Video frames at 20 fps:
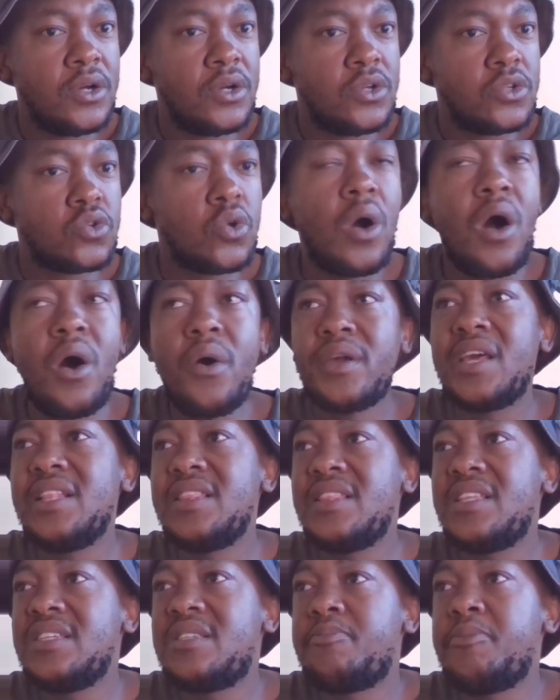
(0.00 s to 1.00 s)
So how can
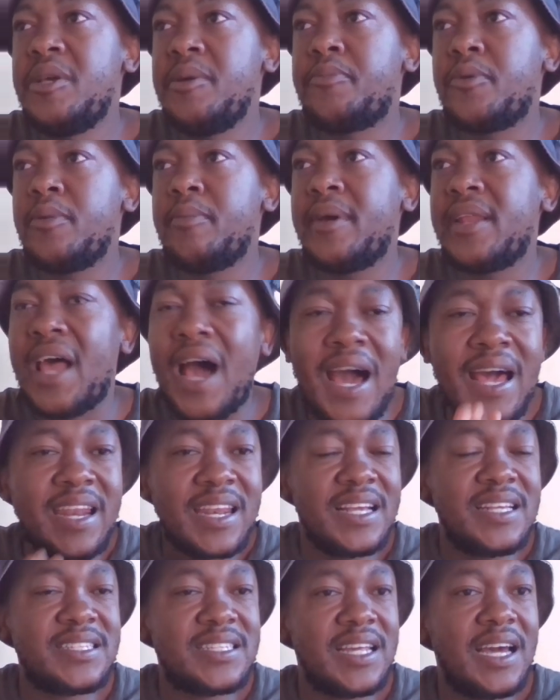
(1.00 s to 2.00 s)
these people, man,
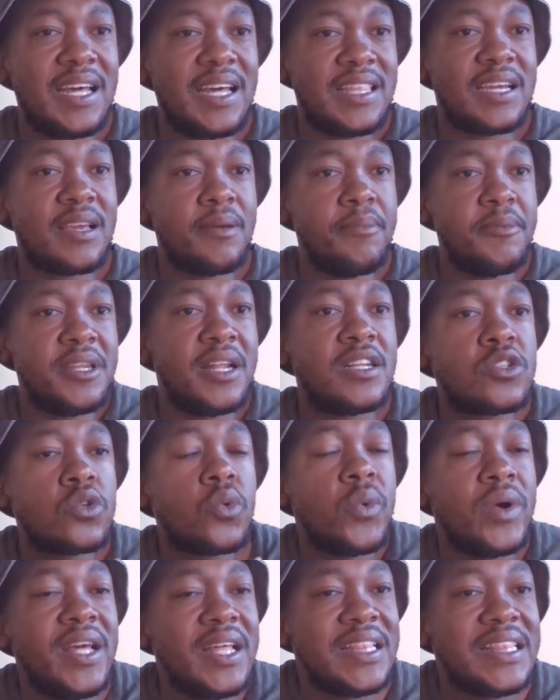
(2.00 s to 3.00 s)
arrest other criminals
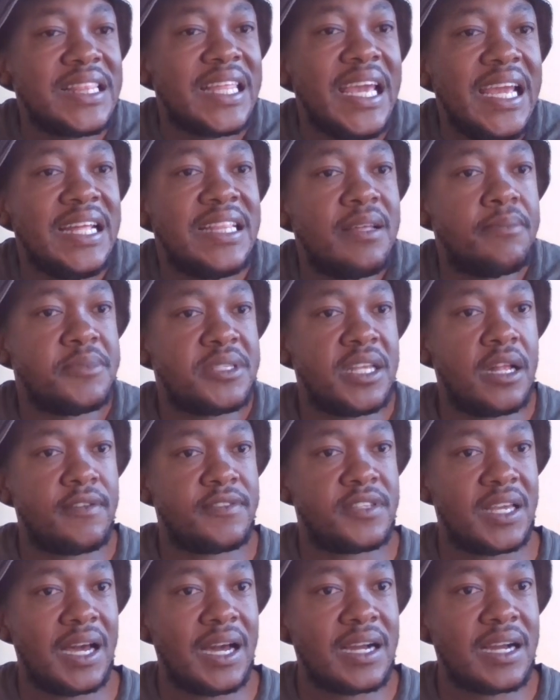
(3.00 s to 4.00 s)
when they
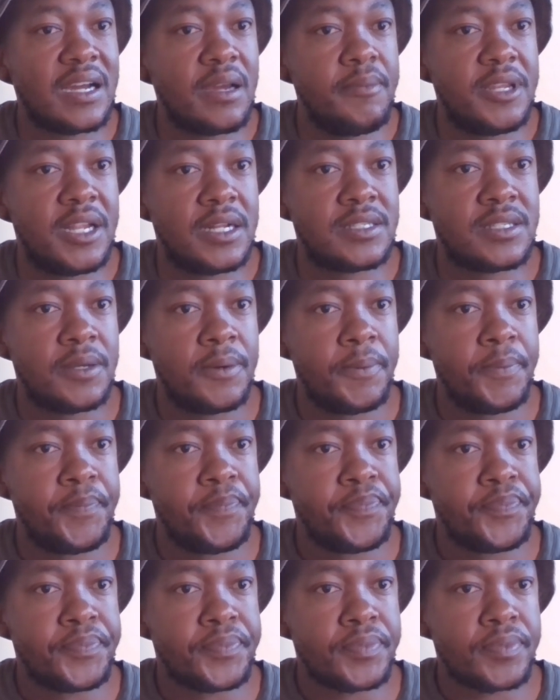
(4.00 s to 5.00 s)
themselves are criminals?
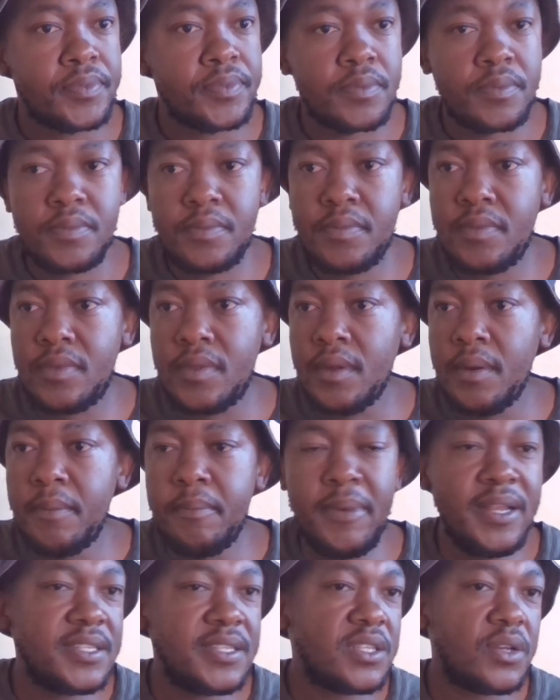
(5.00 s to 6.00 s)

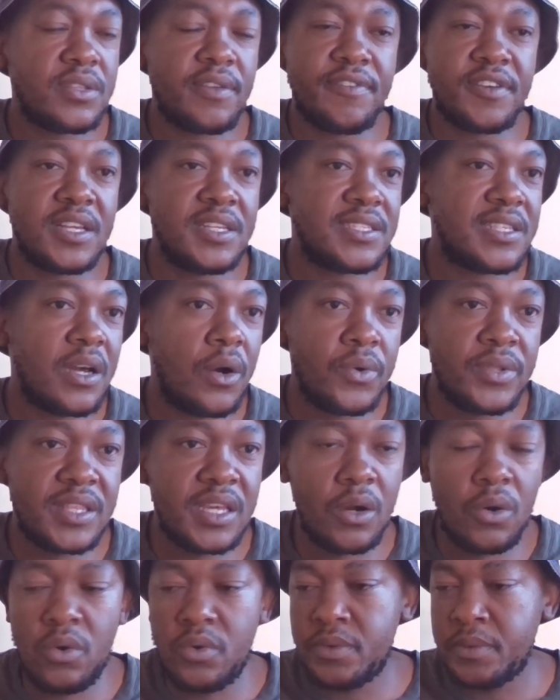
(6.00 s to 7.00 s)
Man, South Africans are on
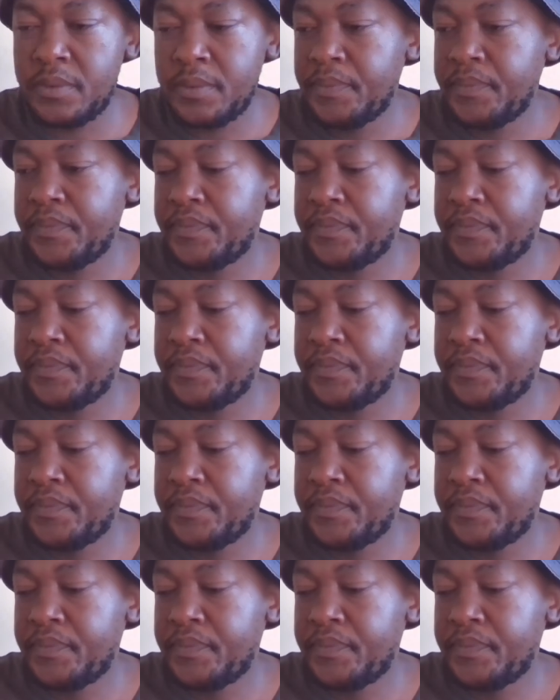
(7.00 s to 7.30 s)
their own.